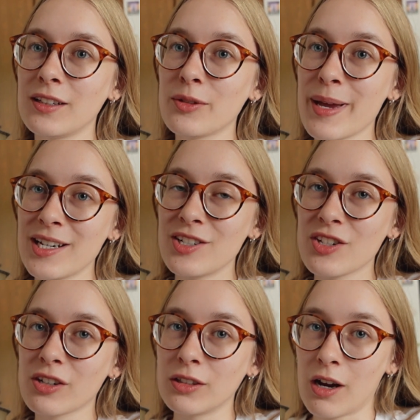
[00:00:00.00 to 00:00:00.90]
The pages
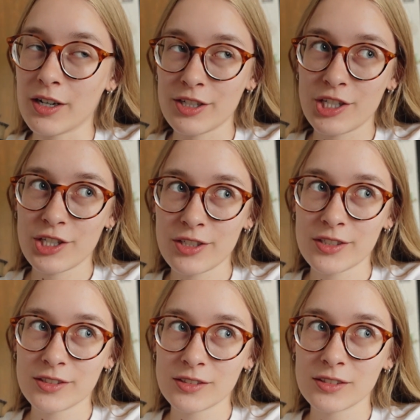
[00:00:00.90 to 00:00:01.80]
are large,
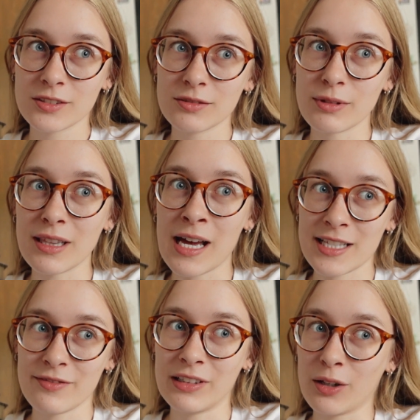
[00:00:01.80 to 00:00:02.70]
with
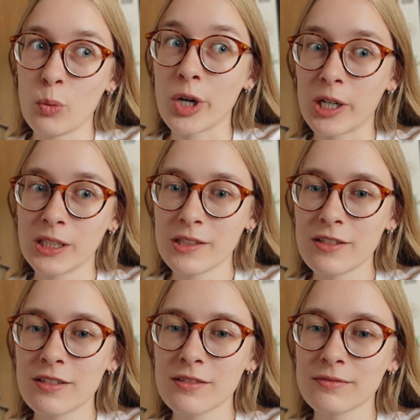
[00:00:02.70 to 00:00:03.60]
lots of little words.